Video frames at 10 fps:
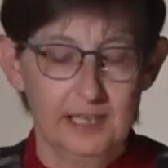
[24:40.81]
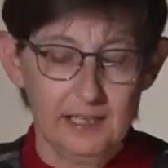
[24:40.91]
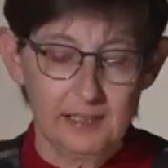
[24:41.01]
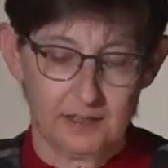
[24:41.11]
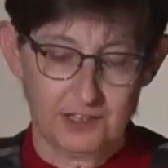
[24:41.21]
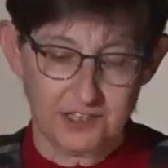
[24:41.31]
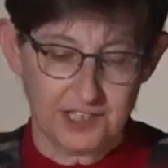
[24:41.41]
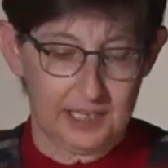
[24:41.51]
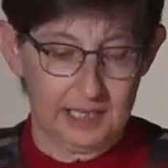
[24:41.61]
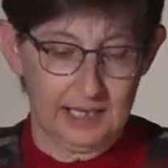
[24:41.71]
in the
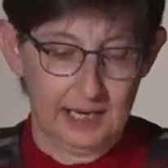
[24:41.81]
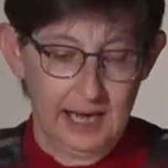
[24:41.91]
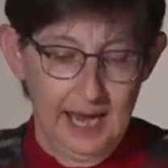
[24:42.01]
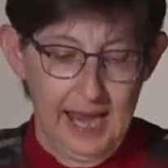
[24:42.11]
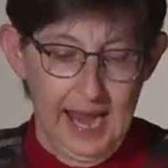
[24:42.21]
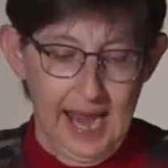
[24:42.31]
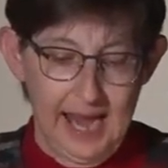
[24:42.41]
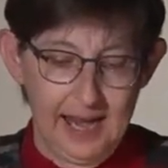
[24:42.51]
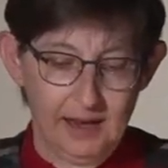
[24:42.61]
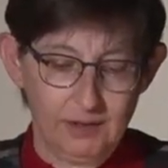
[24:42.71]
city.
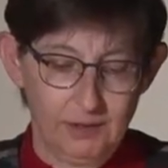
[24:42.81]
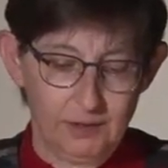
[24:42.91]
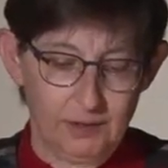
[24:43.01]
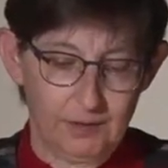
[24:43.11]
And